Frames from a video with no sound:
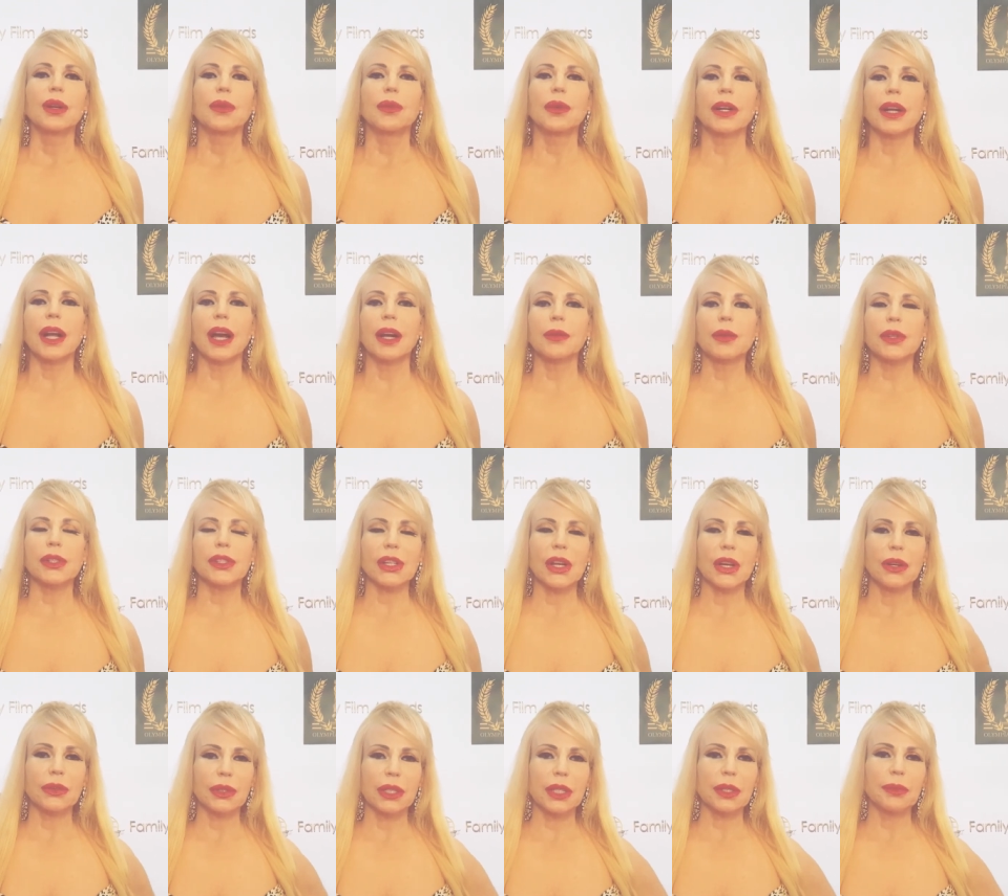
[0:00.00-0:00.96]
when I was
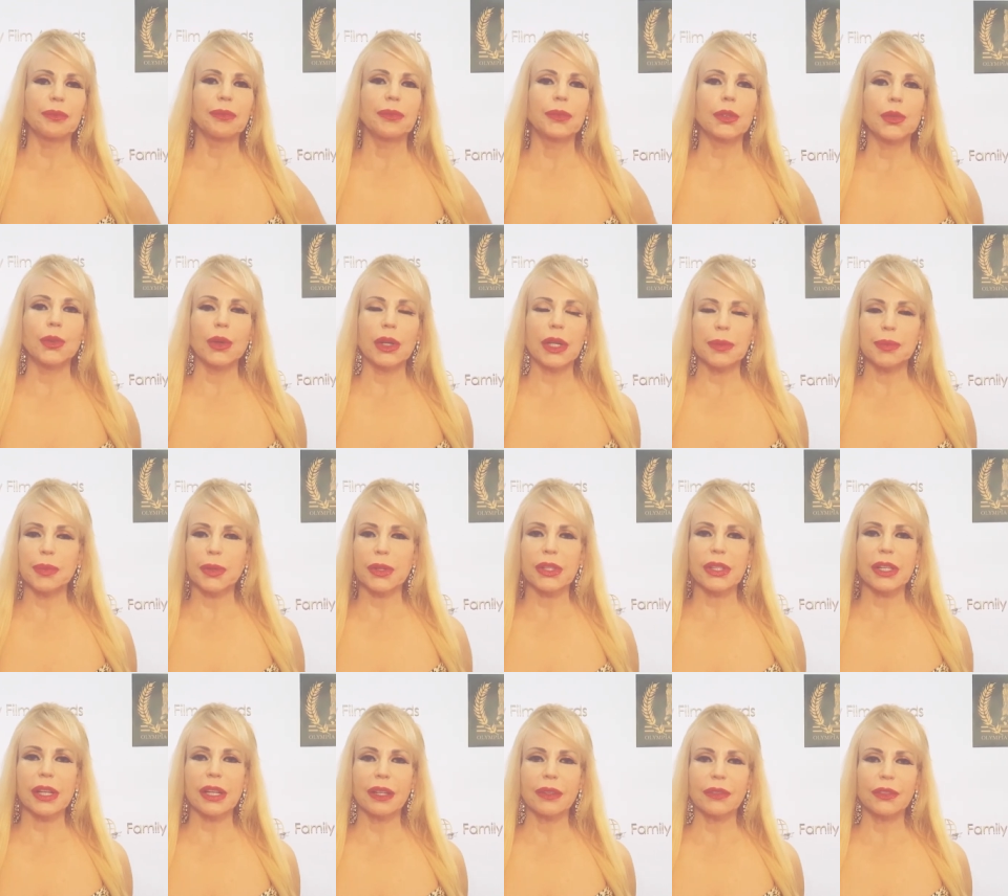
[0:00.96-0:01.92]
owning
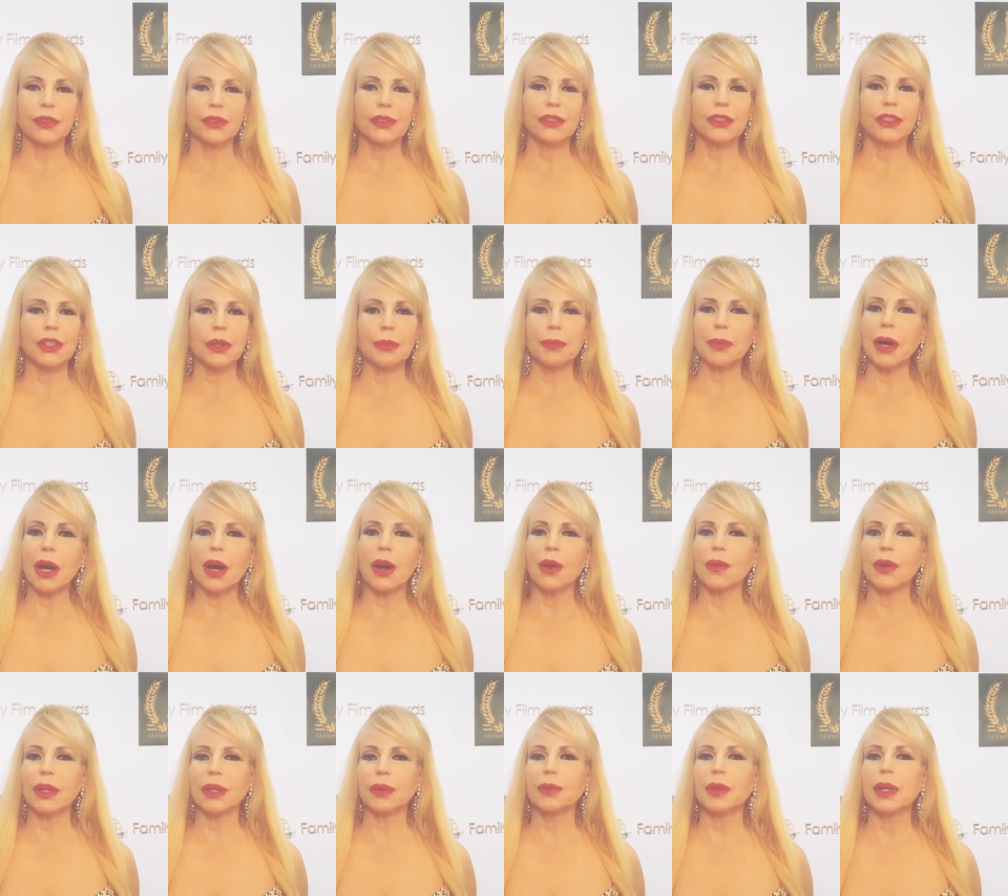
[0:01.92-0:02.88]
20% of
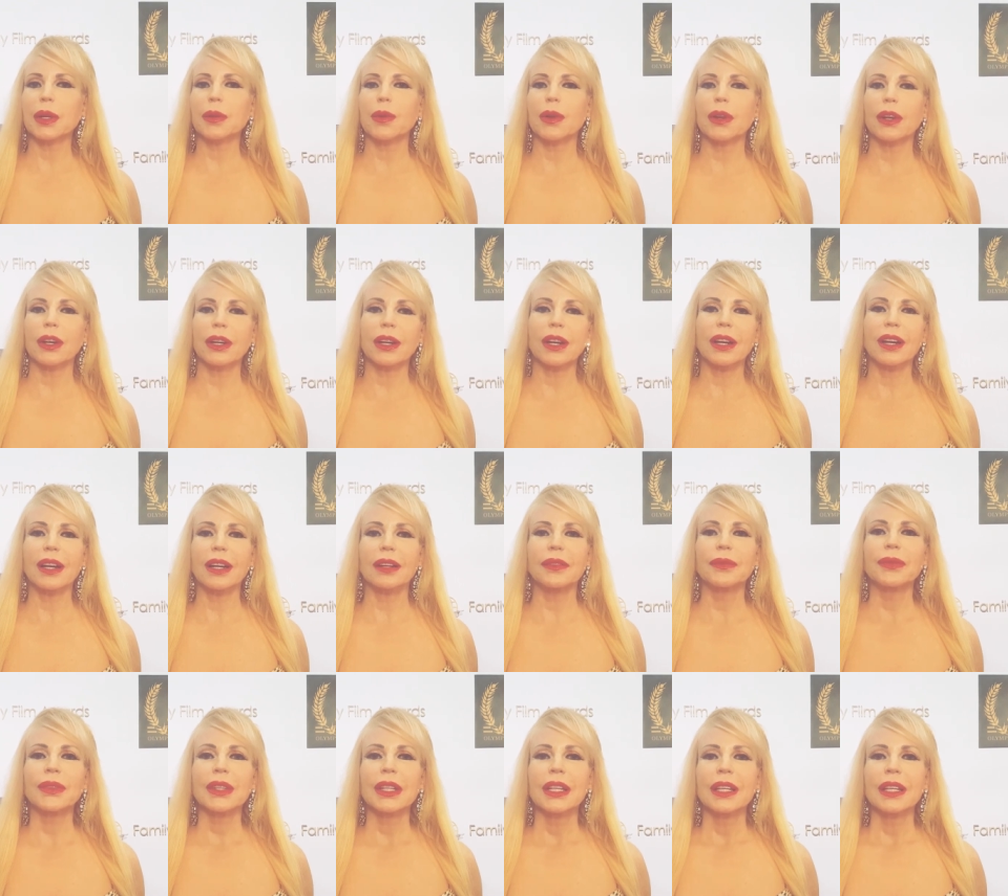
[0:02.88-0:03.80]
Jabot when we were,